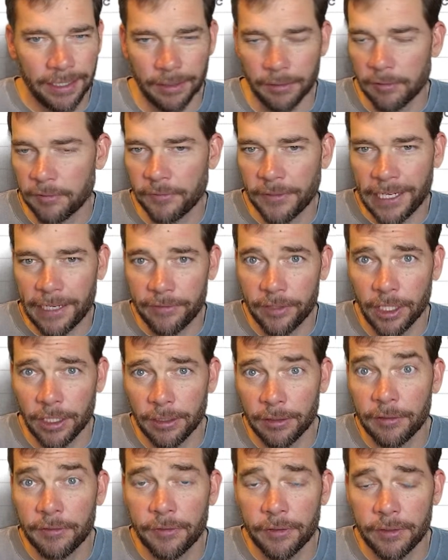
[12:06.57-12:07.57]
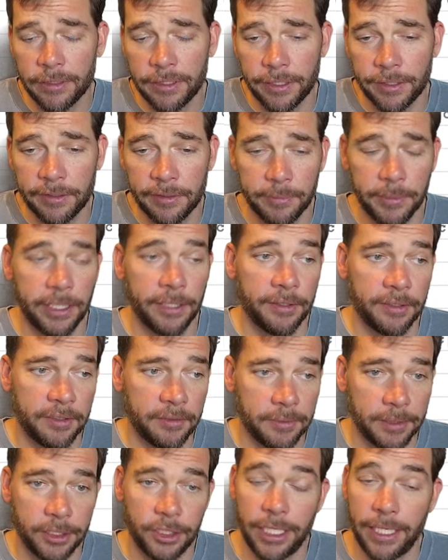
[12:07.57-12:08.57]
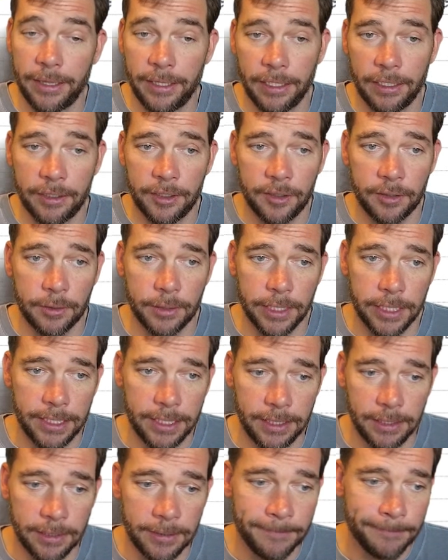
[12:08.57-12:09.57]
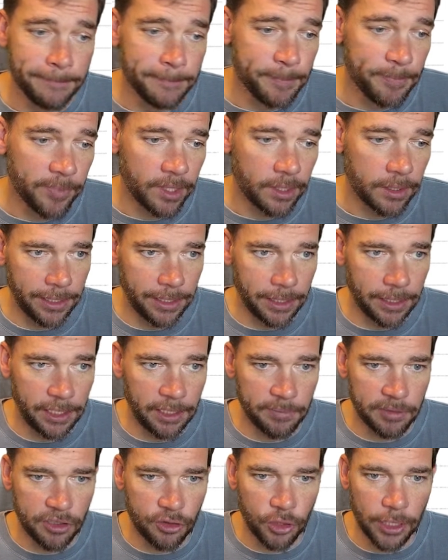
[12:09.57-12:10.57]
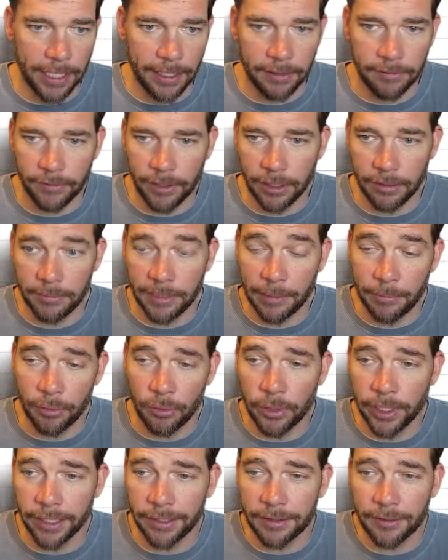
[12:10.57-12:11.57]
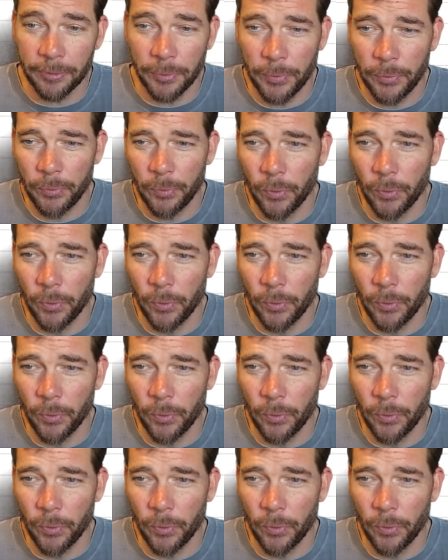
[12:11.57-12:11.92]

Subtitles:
It's $5 for 6 months, which I think is a great deal, and it keeps track of all of my points.